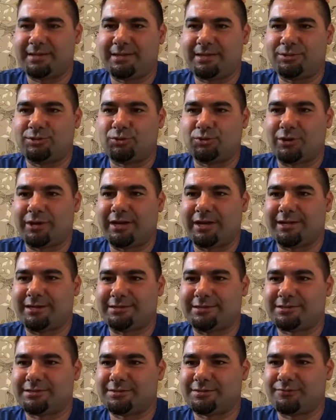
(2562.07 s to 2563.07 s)
joining
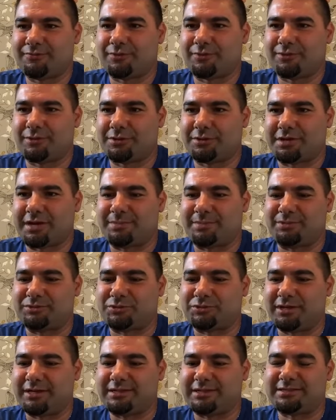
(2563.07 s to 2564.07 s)
us for a couple
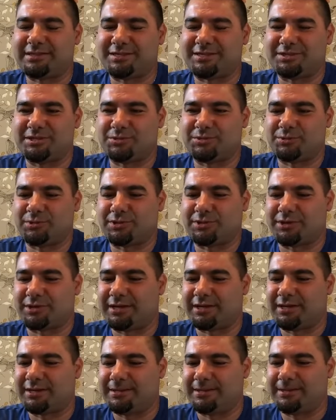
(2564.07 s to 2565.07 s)
training sessions with our
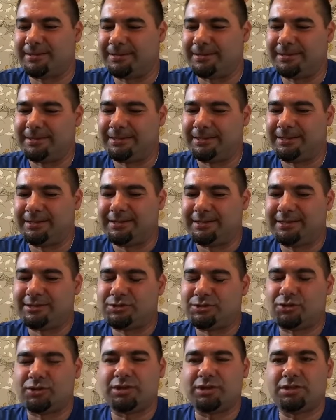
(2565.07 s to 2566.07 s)
kid.
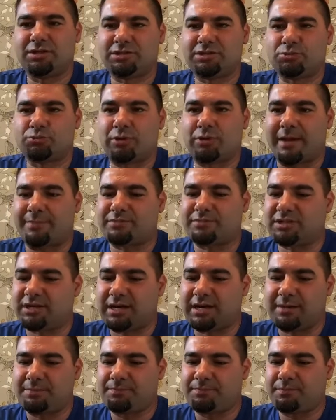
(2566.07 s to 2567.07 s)
So this wraps it
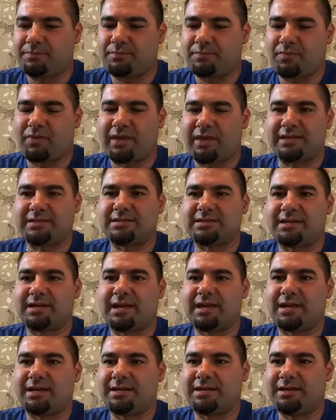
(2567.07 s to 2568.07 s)
up. Thanks
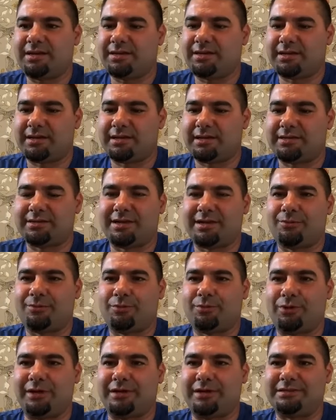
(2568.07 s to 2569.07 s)
again, and
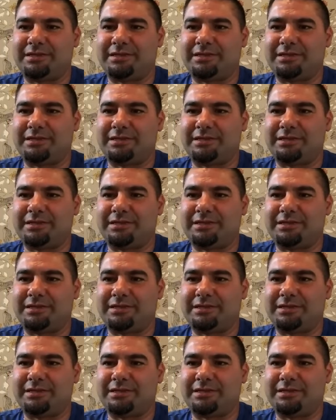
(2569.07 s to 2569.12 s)
we'll end